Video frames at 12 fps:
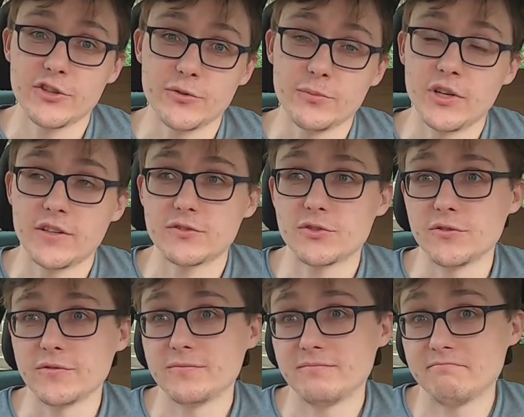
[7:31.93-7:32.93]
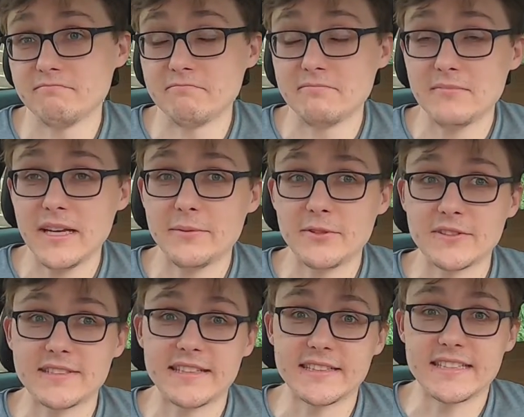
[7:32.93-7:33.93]
you might have sort of maybe
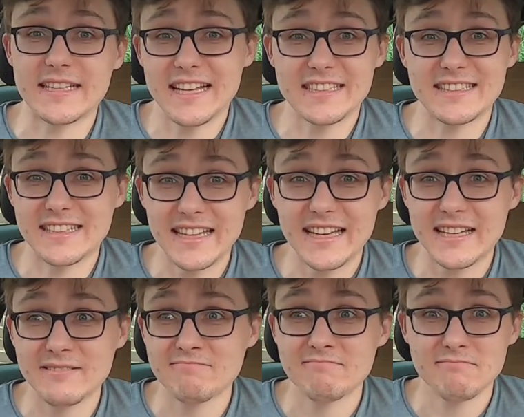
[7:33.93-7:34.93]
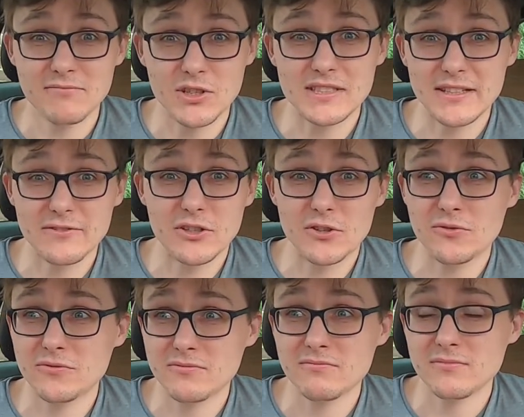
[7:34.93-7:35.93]
looked at it and said, actually, yeah, Mark 7
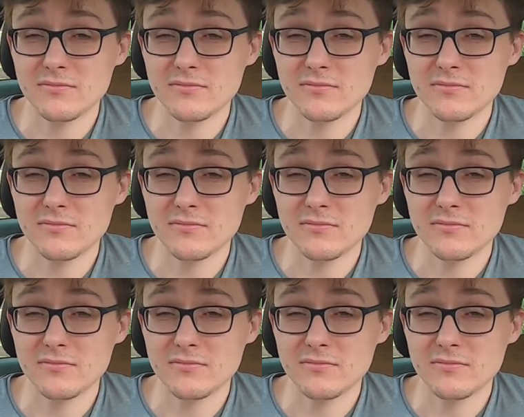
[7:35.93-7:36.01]
Golf